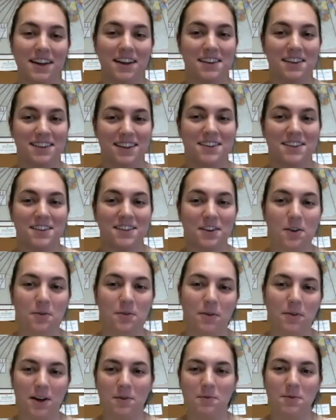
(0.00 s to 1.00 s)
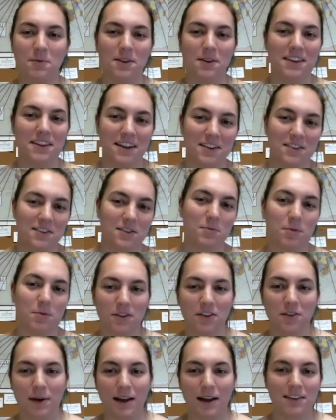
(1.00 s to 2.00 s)
That's a good way to put things in
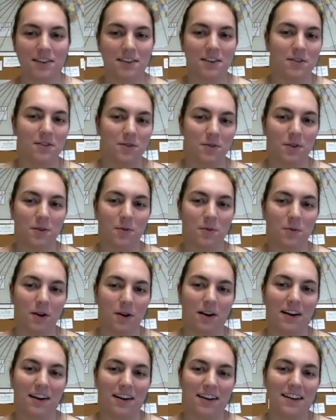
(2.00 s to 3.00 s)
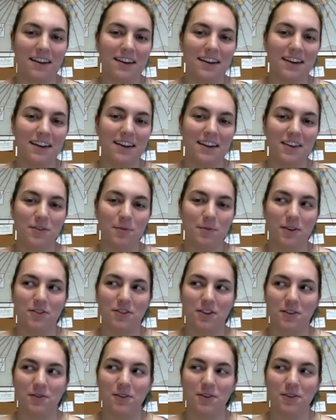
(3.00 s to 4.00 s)
perspective with work,
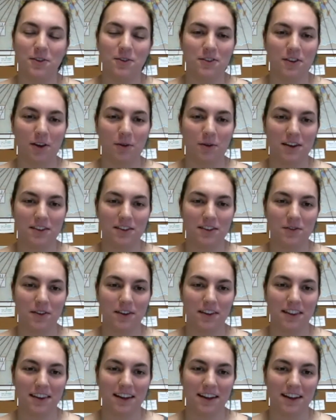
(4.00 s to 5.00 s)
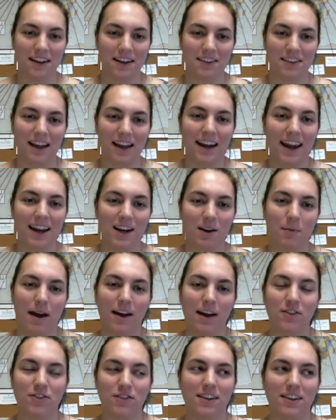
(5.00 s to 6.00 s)
especially if you do so many different things. I can't
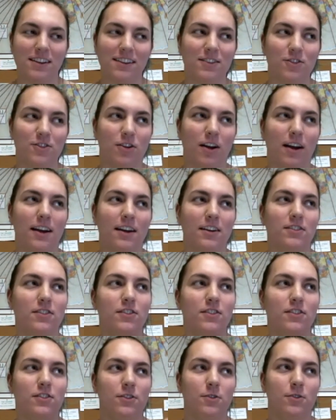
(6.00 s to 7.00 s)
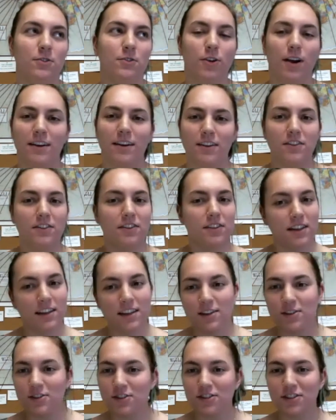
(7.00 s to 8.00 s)
imagine trying to
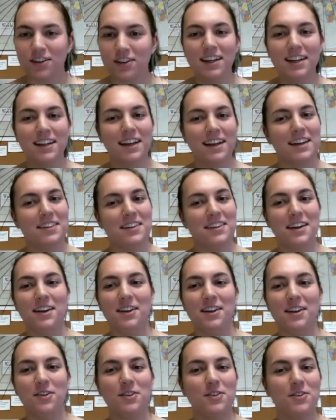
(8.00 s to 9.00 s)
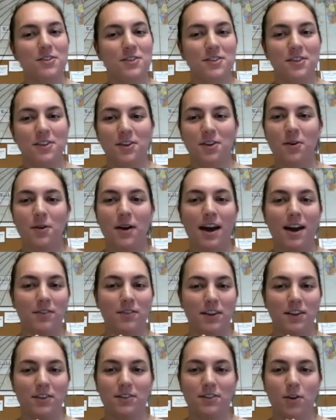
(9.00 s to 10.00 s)
teach and then,
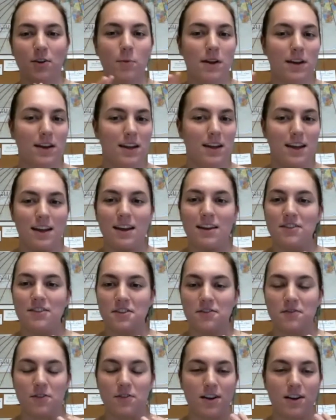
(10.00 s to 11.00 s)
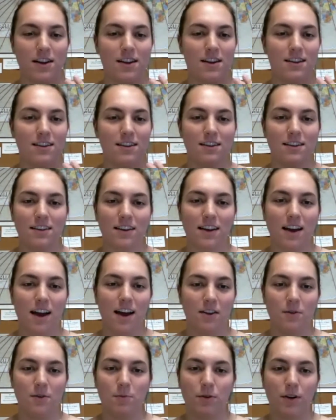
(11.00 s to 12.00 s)
having so many different kind
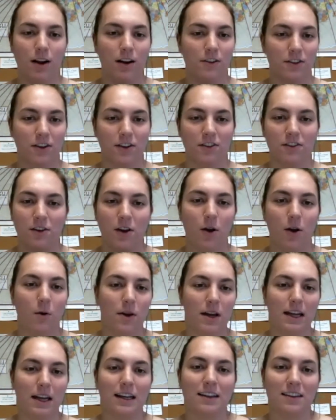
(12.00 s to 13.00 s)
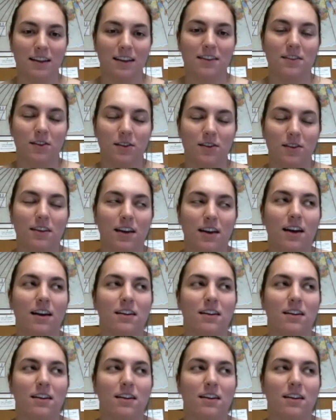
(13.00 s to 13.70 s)
of projects going. Yeah.